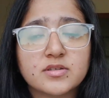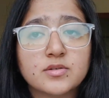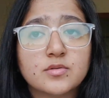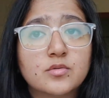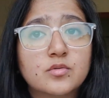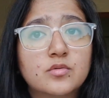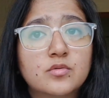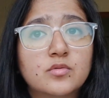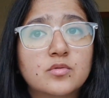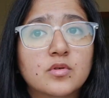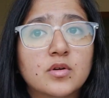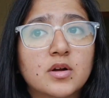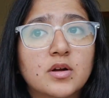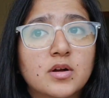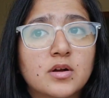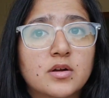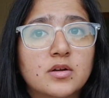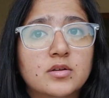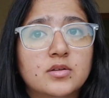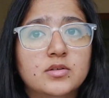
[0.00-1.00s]
you
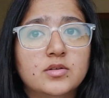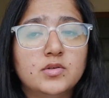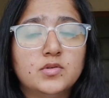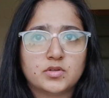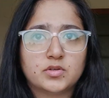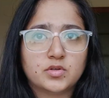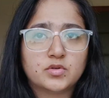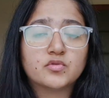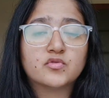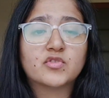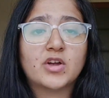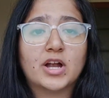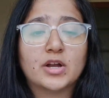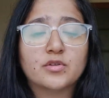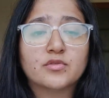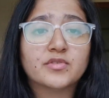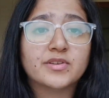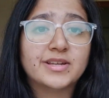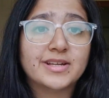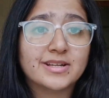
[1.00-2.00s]
try
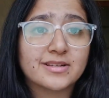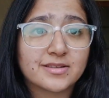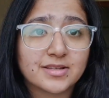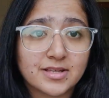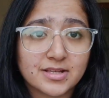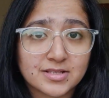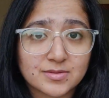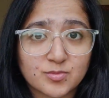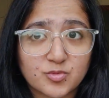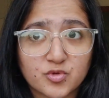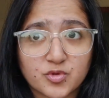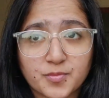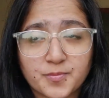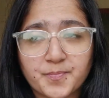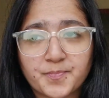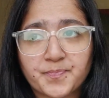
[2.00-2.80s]
to relate things more.